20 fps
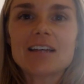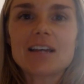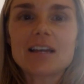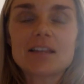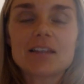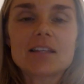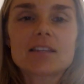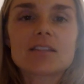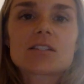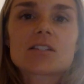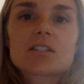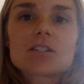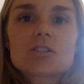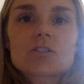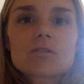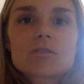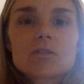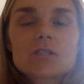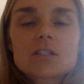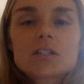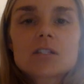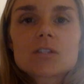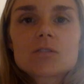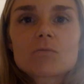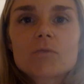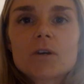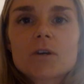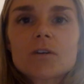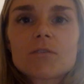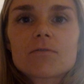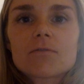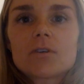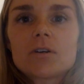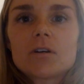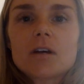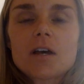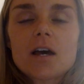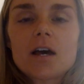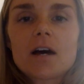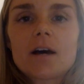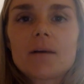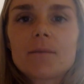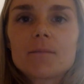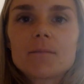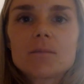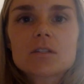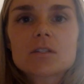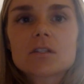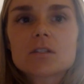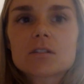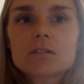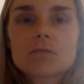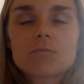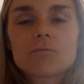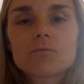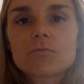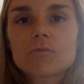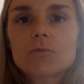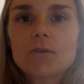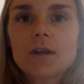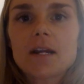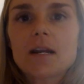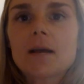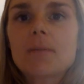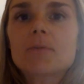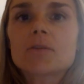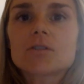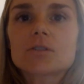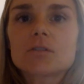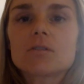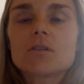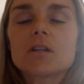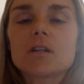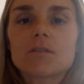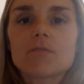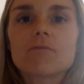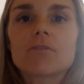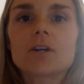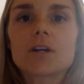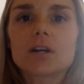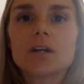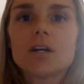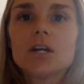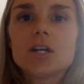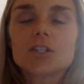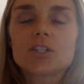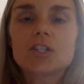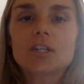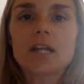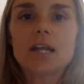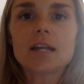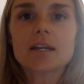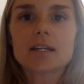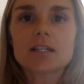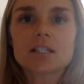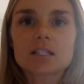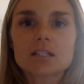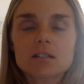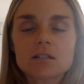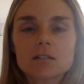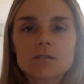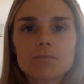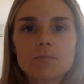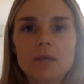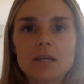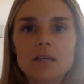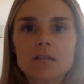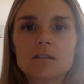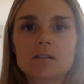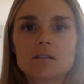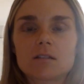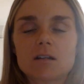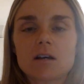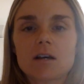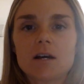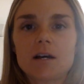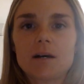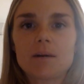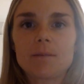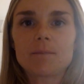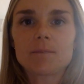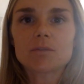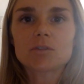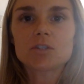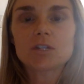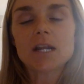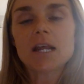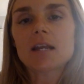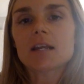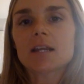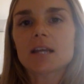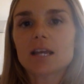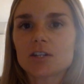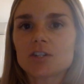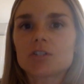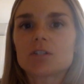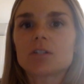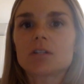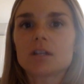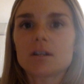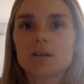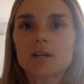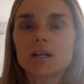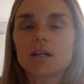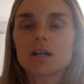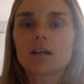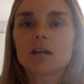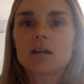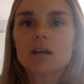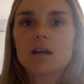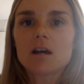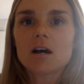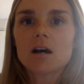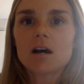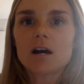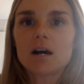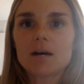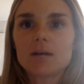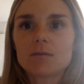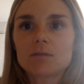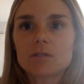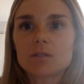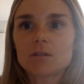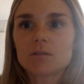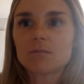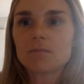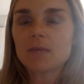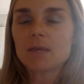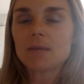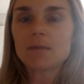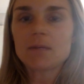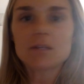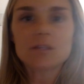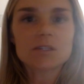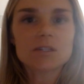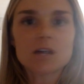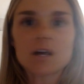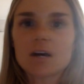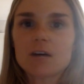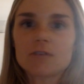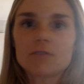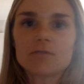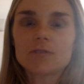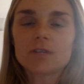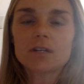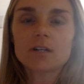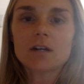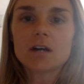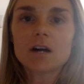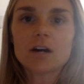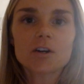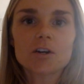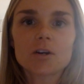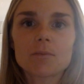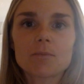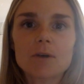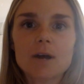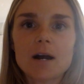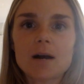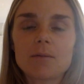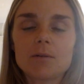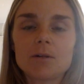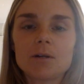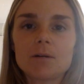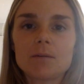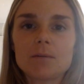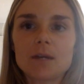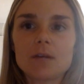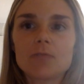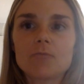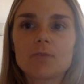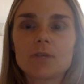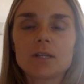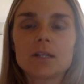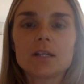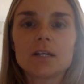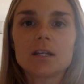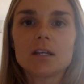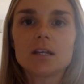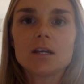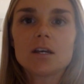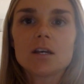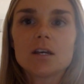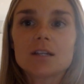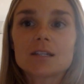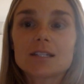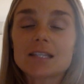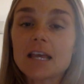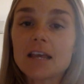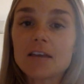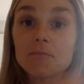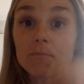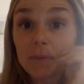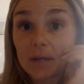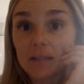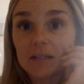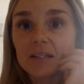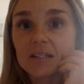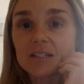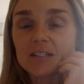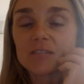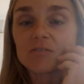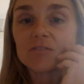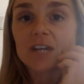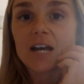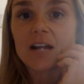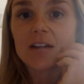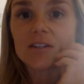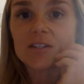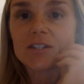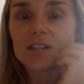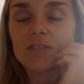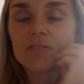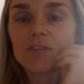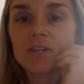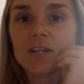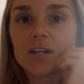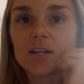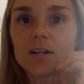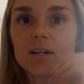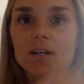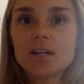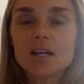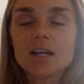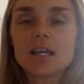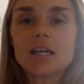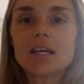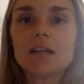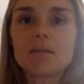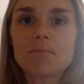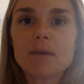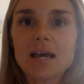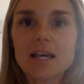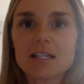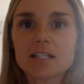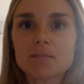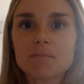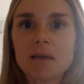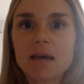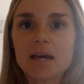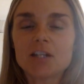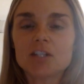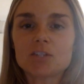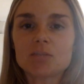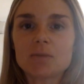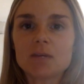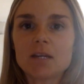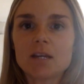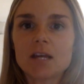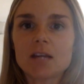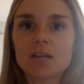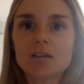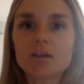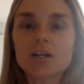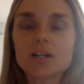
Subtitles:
think this is wonderful. This is a great opportunity for genetics-based genetic engineering to maybe solve a hunger problem and really save billions of dollars every year in pest management and